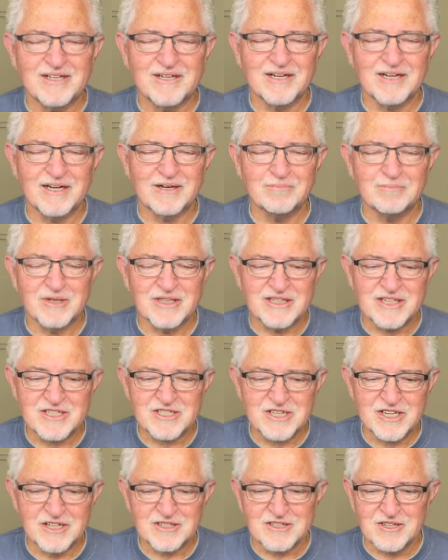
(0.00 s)
uh, but let's
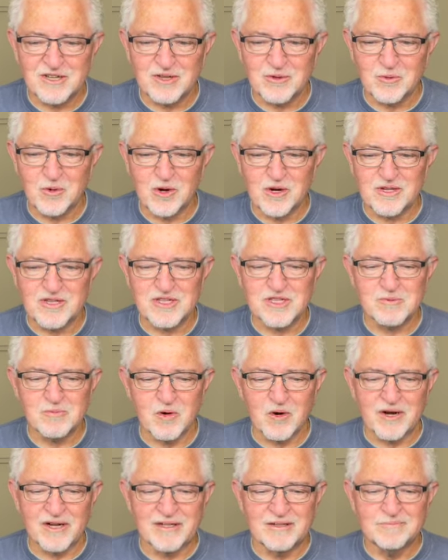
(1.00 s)
get to the word this
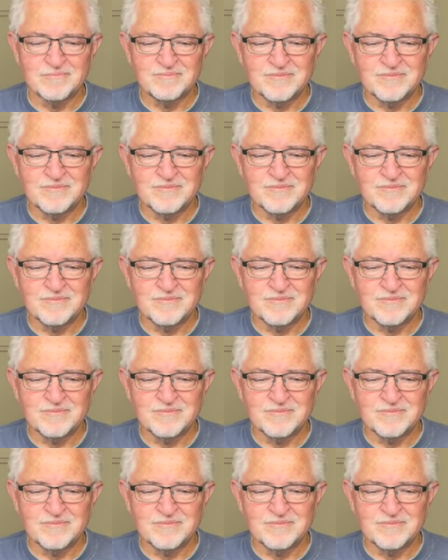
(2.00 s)
morning.